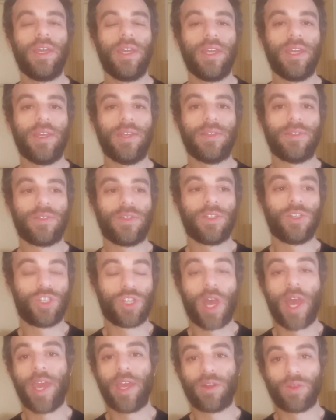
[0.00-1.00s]
is
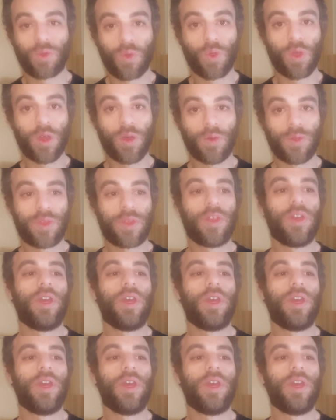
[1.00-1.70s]
giant growth,